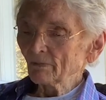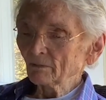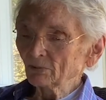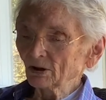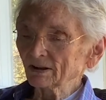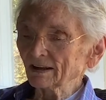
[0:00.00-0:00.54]

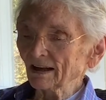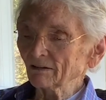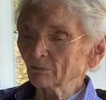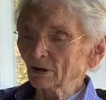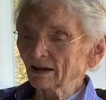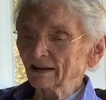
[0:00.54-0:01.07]
put that
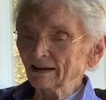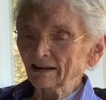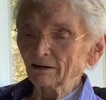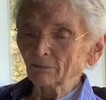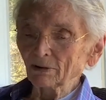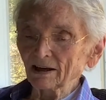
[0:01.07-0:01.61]
money
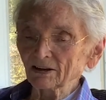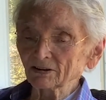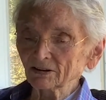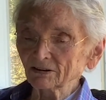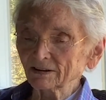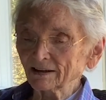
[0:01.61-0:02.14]
in my
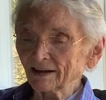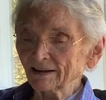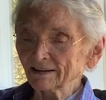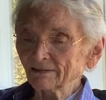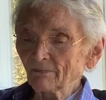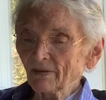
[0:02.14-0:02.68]

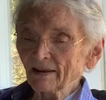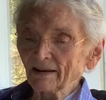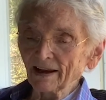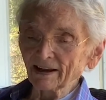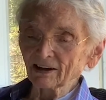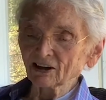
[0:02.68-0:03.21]
suitcase,
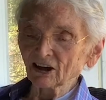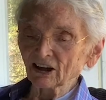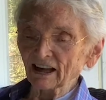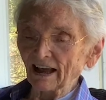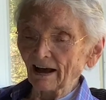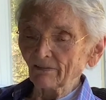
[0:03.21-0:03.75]
and cut
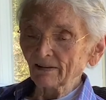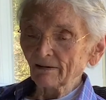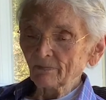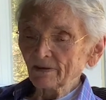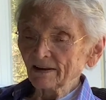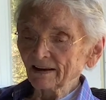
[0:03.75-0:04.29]
out.
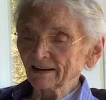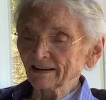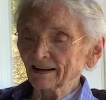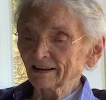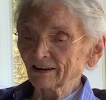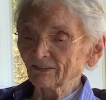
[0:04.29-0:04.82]
And
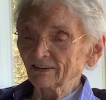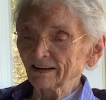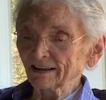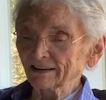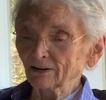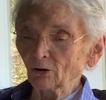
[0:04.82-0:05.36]
I never
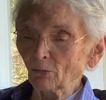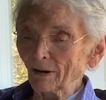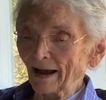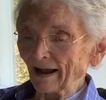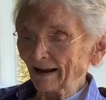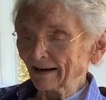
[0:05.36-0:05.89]
did go
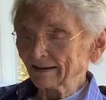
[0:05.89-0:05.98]
back.